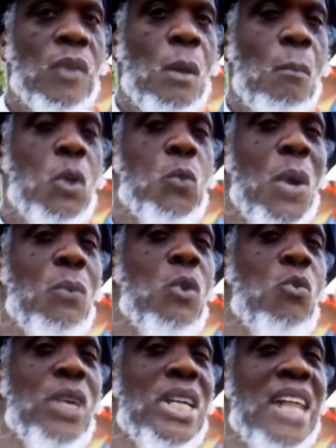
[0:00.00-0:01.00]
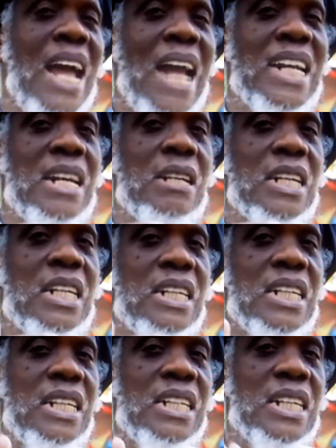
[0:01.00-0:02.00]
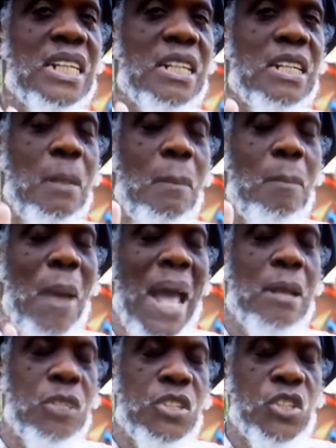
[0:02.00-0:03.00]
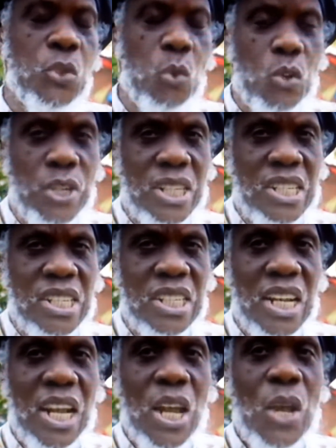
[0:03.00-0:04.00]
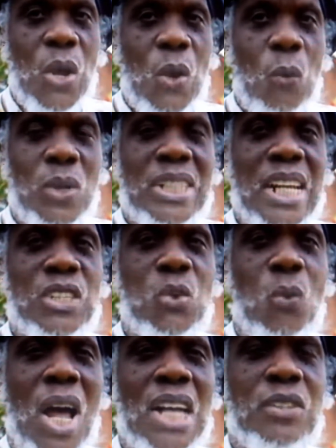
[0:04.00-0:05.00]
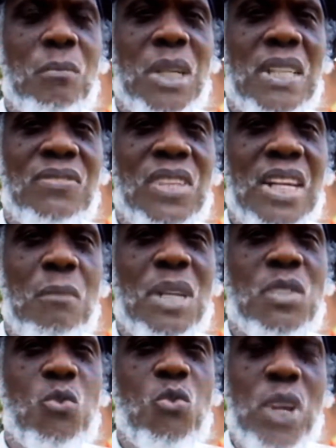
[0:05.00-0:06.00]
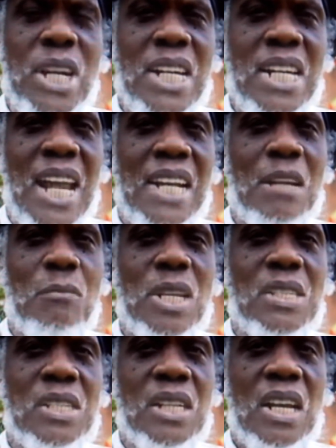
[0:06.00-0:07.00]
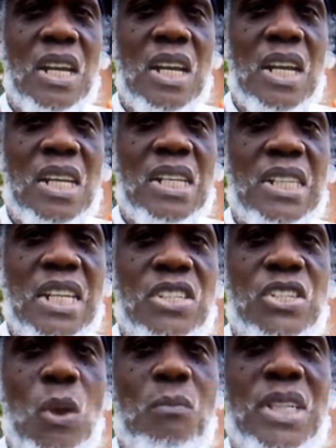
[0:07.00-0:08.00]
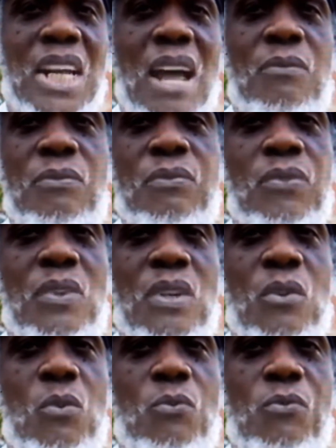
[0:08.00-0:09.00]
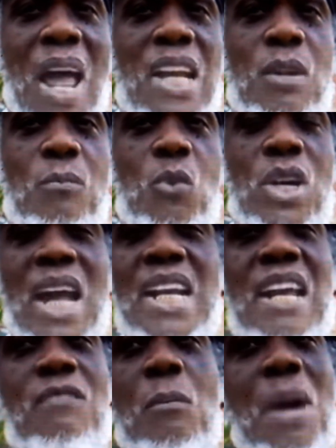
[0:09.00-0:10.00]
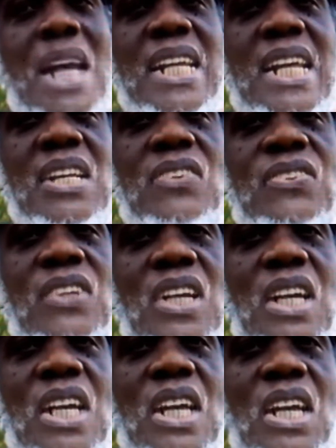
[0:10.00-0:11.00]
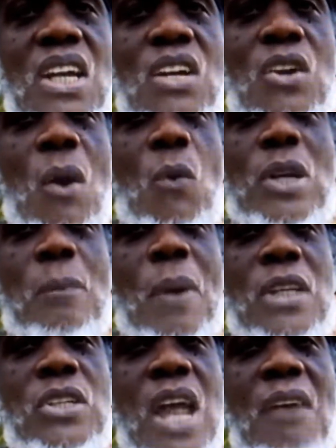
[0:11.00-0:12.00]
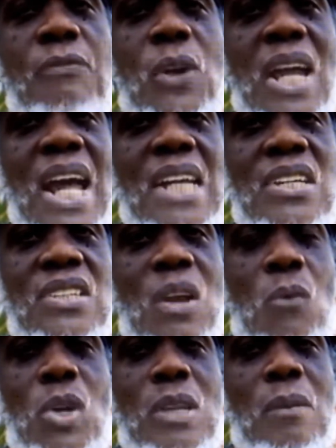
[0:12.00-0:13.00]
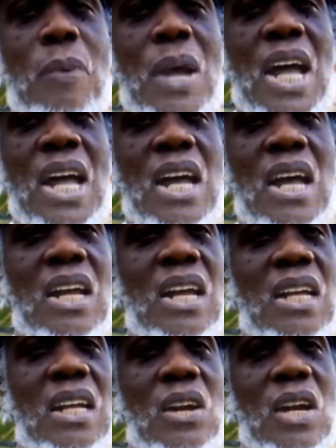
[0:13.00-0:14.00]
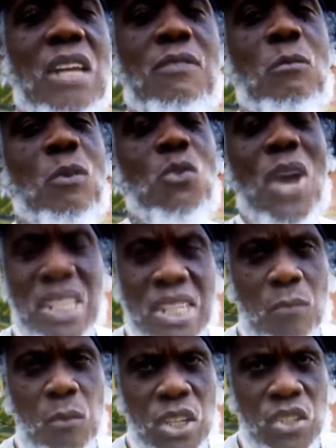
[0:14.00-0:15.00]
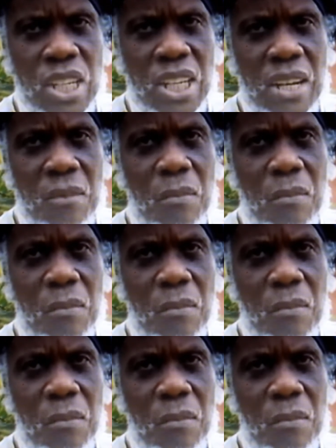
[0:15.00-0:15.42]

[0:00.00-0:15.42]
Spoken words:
But when we read the Bible stories, we tend to want to believe that them is real and them is something of value more than everybody else. Not only for Africans, not only for even my Rasta brethren them.